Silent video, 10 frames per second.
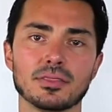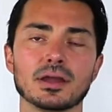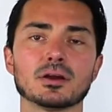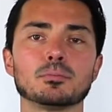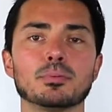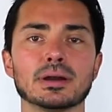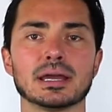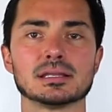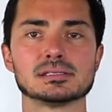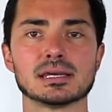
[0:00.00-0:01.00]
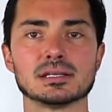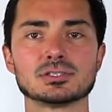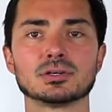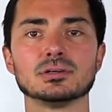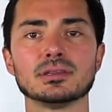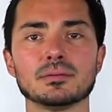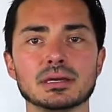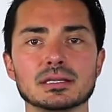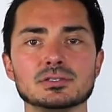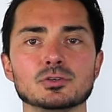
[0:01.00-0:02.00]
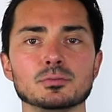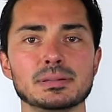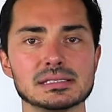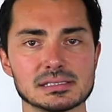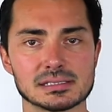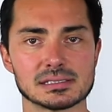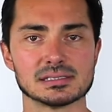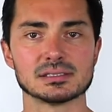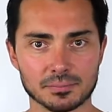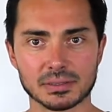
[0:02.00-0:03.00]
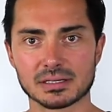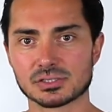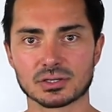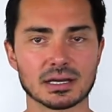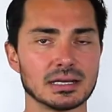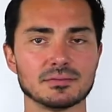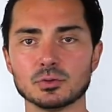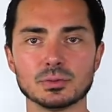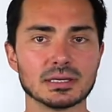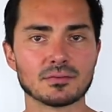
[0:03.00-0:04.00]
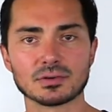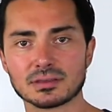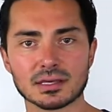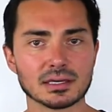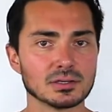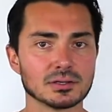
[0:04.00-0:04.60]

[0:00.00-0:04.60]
their brands and turn them into businesses because you're kind of doing everything.